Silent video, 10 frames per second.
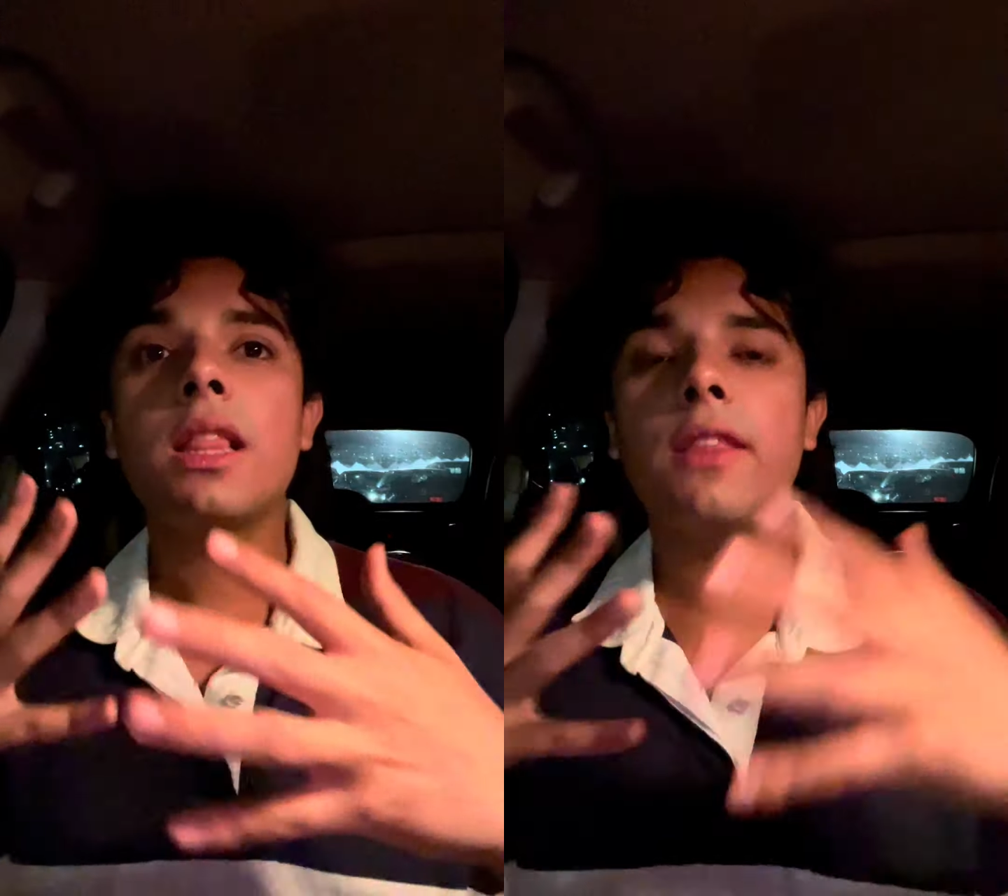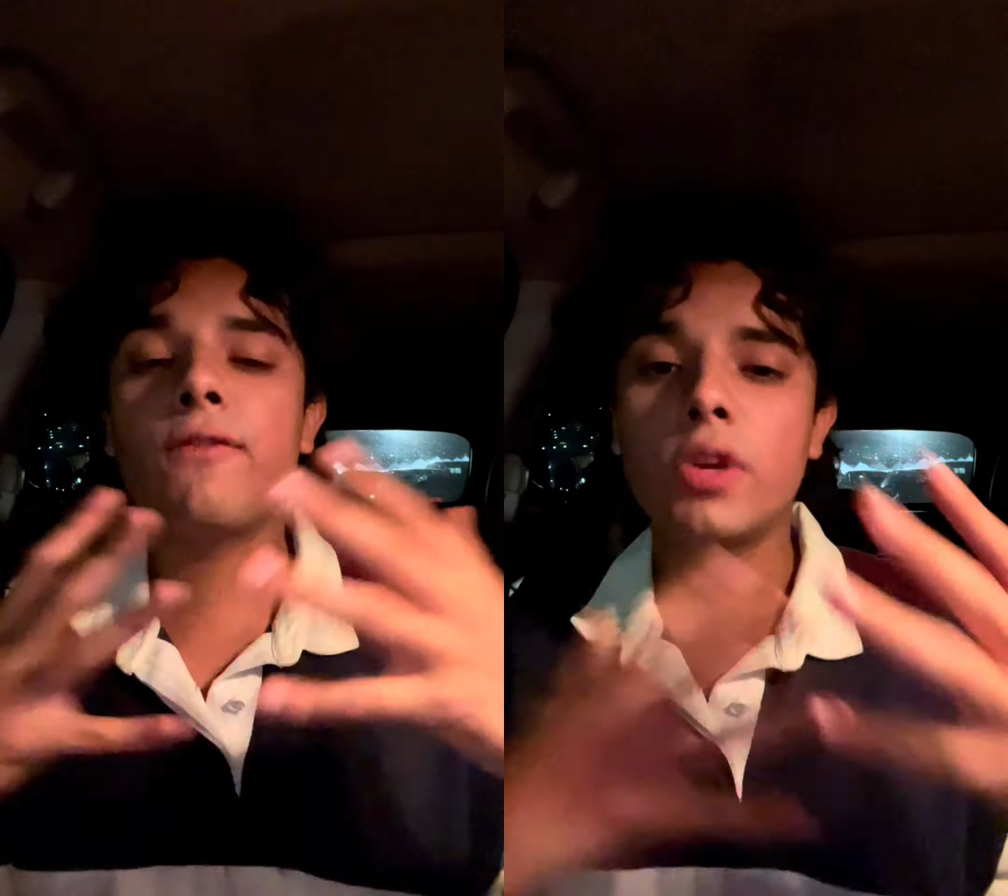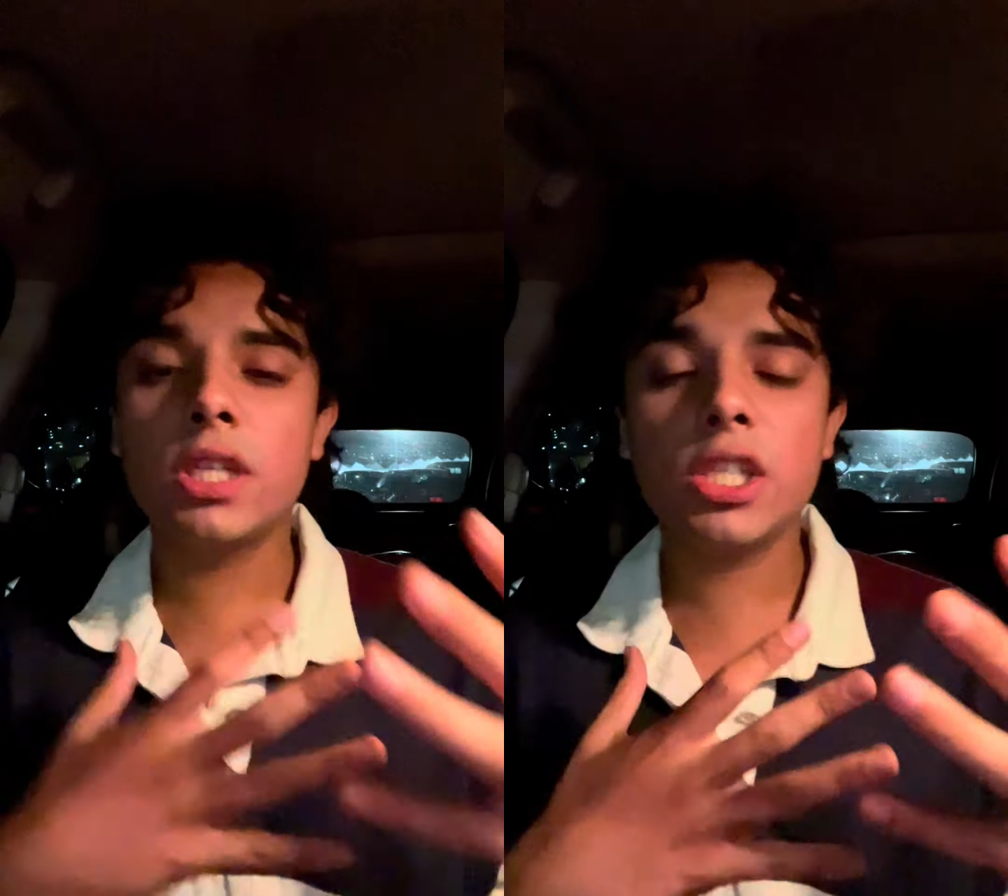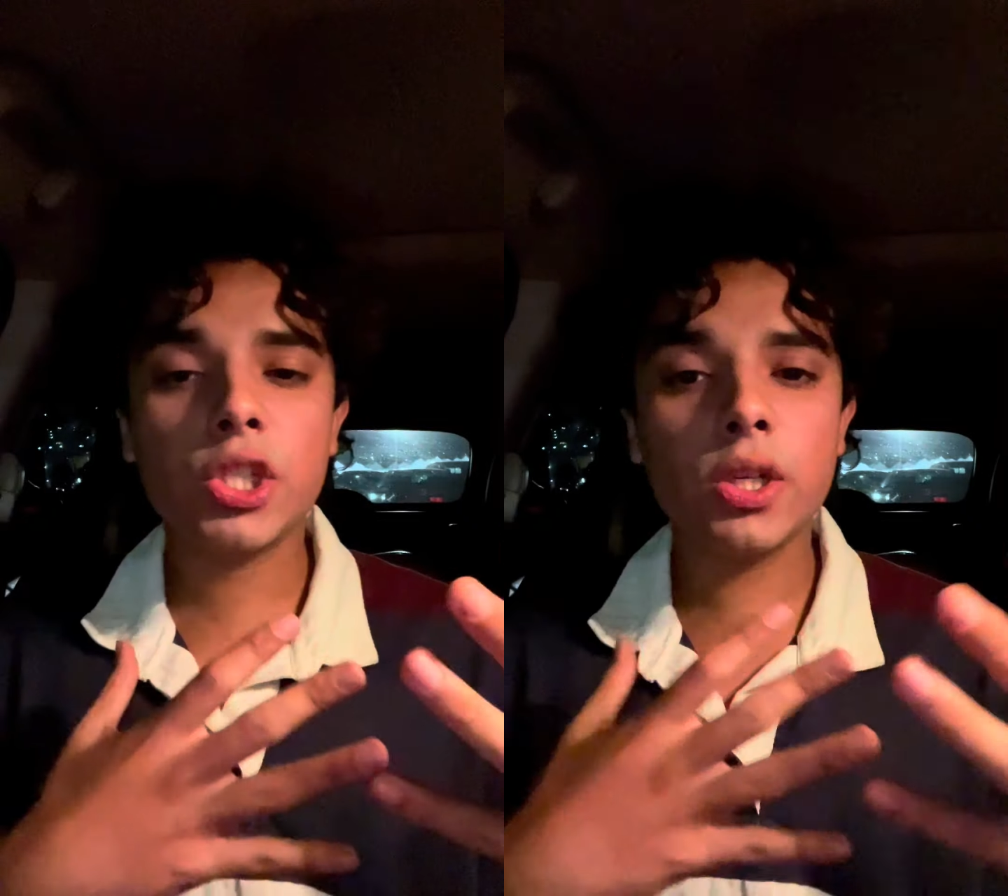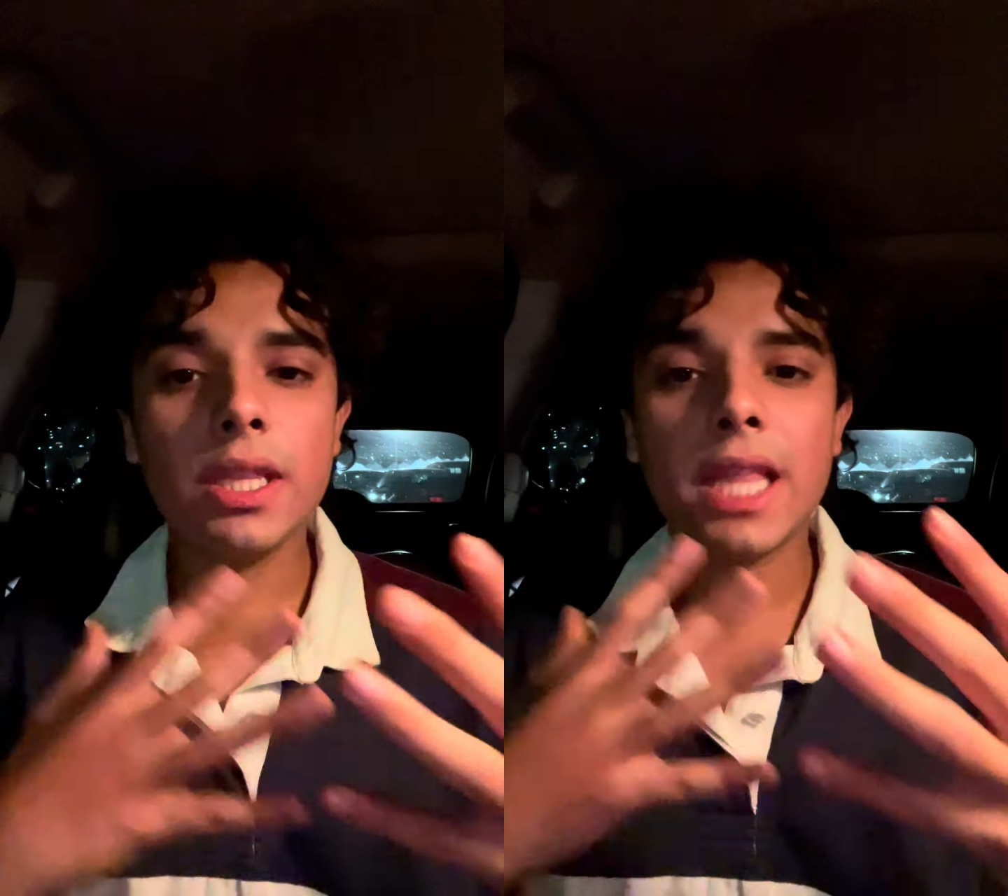
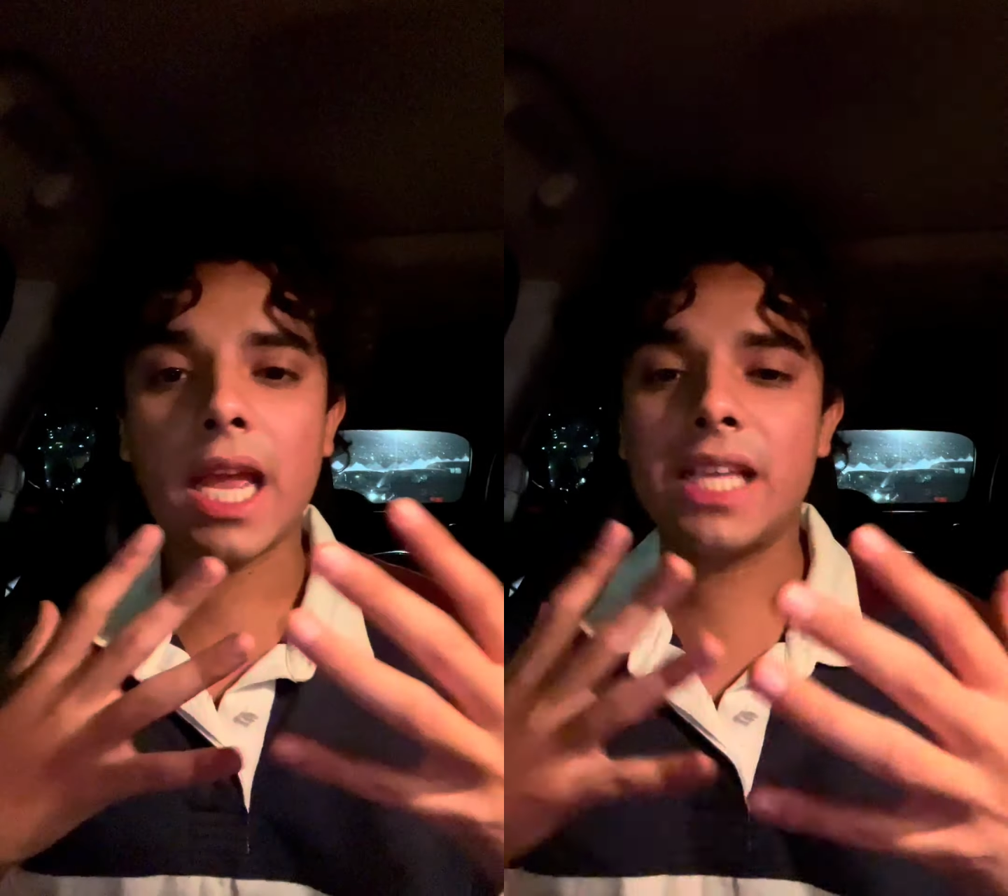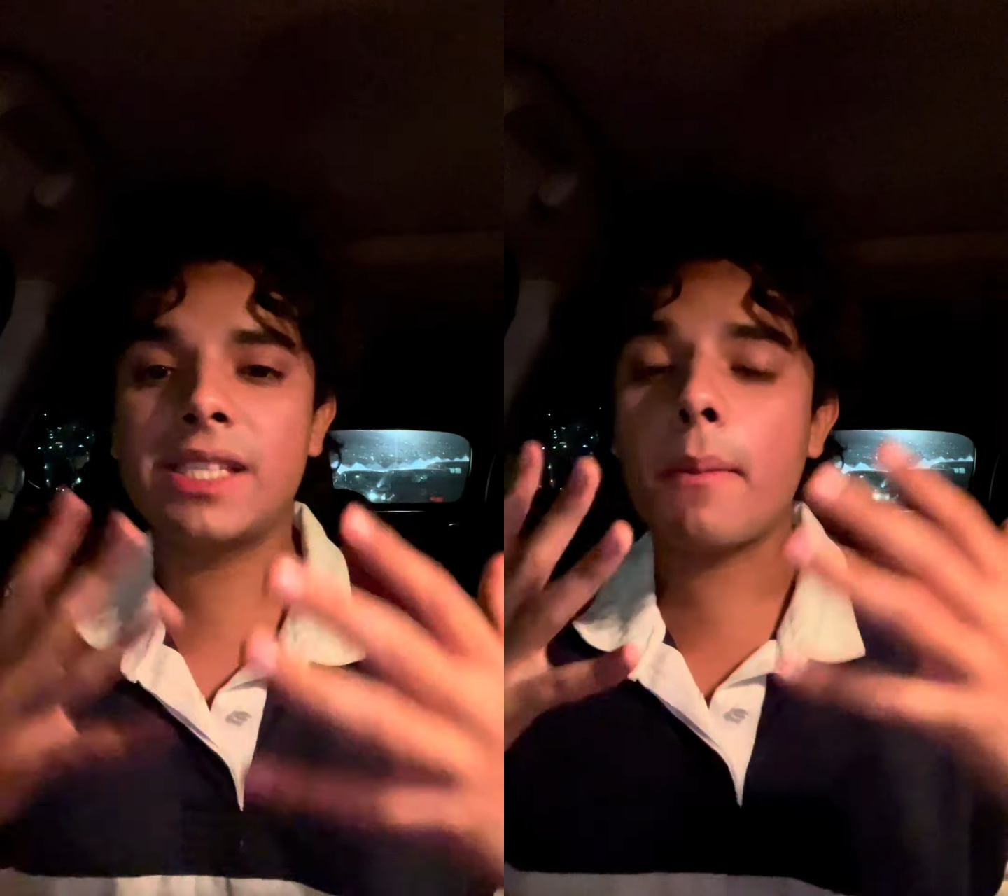furniture that is